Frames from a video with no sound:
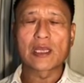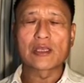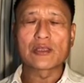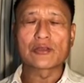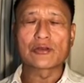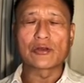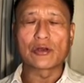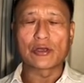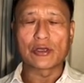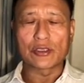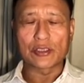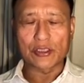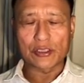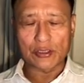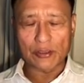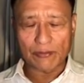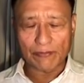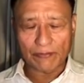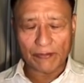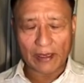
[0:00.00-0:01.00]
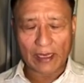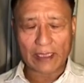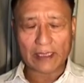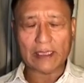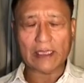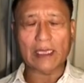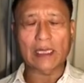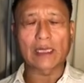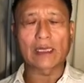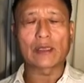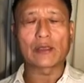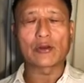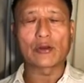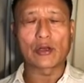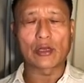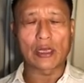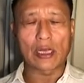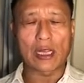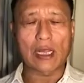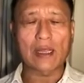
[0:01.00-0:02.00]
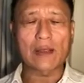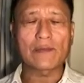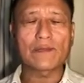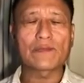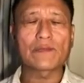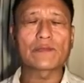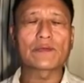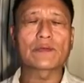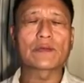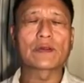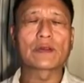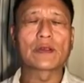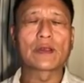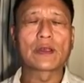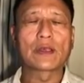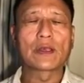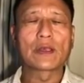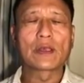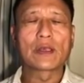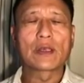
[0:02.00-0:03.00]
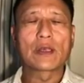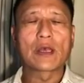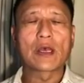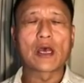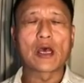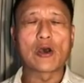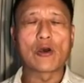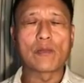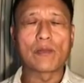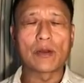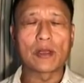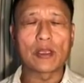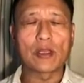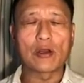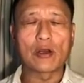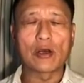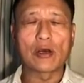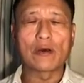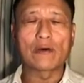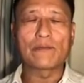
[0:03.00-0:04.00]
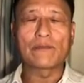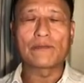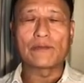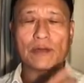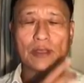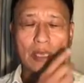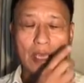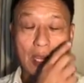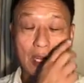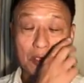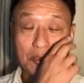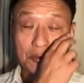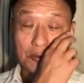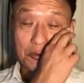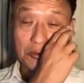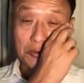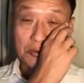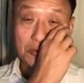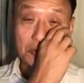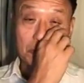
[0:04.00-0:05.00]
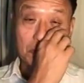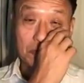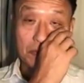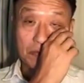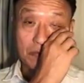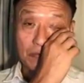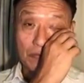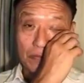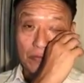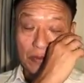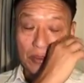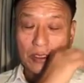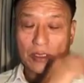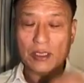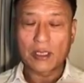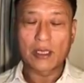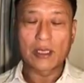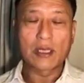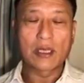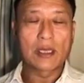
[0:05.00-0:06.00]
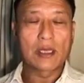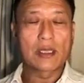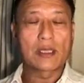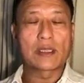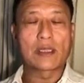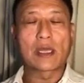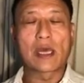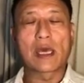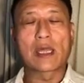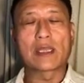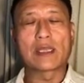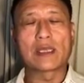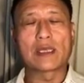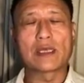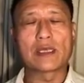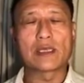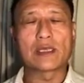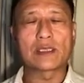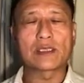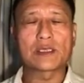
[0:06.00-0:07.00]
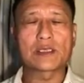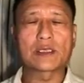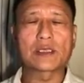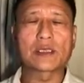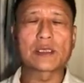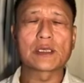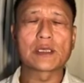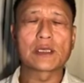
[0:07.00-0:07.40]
So just reflect in your lives how many of the actions that is